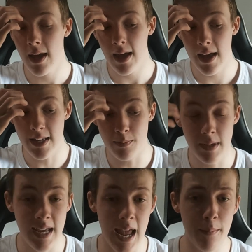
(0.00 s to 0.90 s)
is
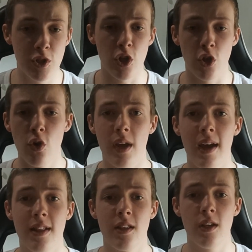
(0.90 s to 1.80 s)
being able to look
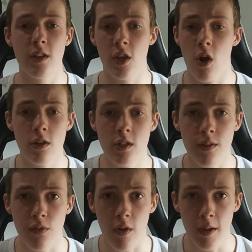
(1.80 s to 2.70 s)
at the causes
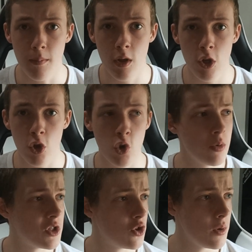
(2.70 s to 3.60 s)
of crime. Who
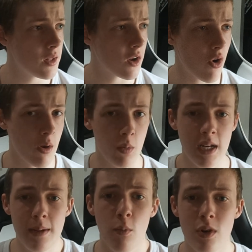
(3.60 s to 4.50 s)
is doing the crime? We
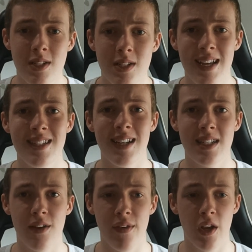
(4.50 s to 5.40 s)
need more statistics
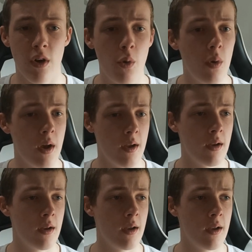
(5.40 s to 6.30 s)
to figure out
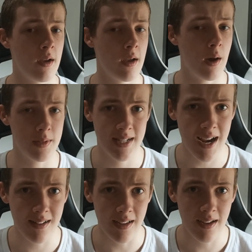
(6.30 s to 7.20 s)
how to
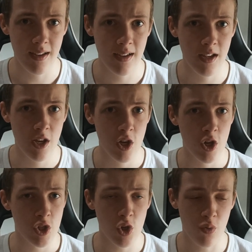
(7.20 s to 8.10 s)
tackle it.
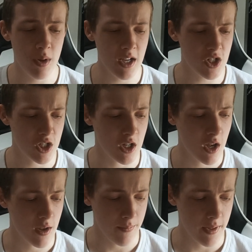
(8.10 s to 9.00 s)
So if we could just,
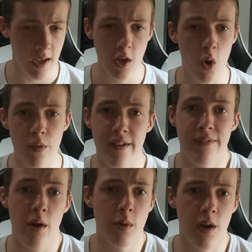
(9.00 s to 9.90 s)
you know, if
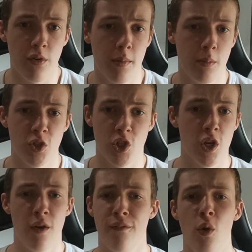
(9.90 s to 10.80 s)
our government would just
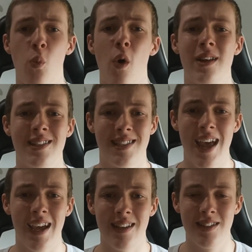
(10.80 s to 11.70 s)
for one
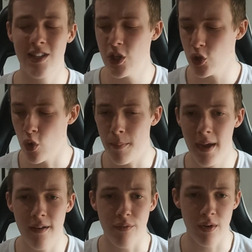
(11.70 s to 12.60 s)
second do a
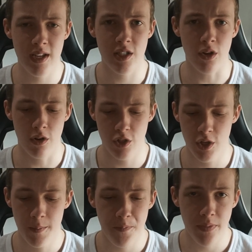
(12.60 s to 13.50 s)
bit of research,
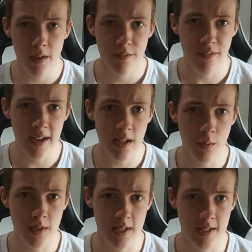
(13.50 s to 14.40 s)
find out
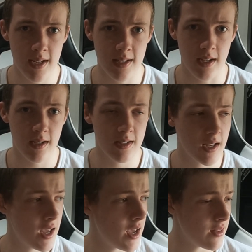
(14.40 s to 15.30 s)
the statistics,
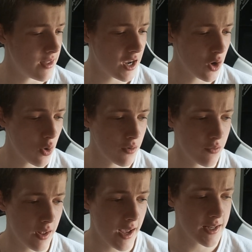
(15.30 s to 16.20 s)
they could go and
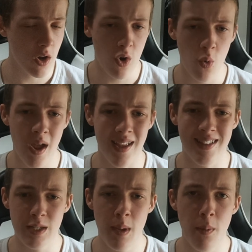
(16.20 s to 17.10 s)
realize, oh wait,
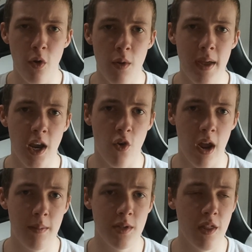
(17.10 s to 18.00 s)
these people are committing
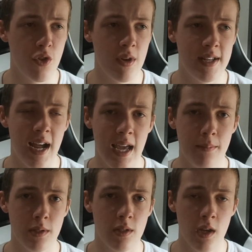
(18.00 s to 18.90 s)
crimes at three
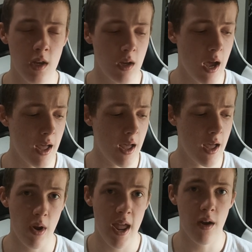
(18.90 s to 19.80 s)
times at the
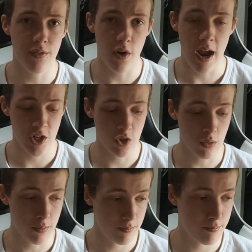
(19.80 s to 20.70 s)
rate of their
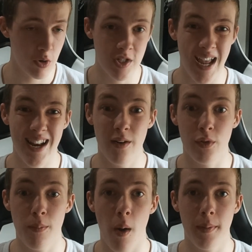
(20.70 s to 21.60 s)
actual percent of
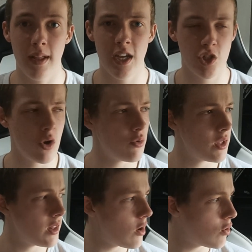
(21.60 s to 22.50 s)
their population. Oh,
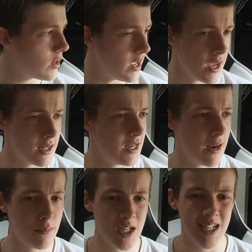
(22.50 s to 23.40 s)
they're only
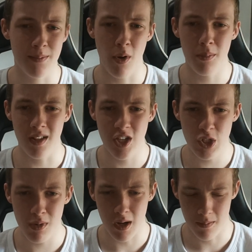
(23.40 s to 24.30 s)
10% of the population
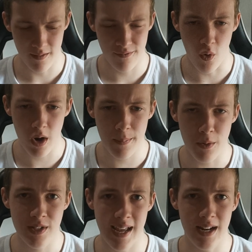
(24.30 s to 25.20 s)
but commit
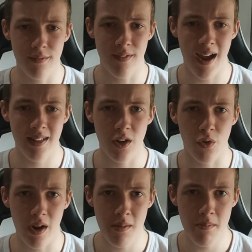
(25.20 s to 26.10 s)
40% of violent
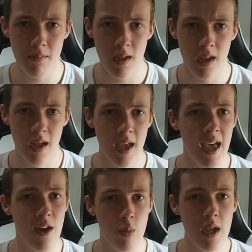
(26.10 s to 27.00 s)
crime.
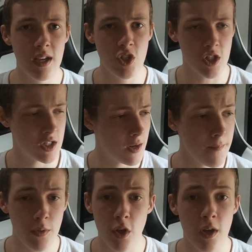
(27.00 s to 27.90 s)
If we could just
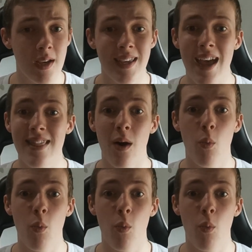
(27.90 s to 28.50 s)
get that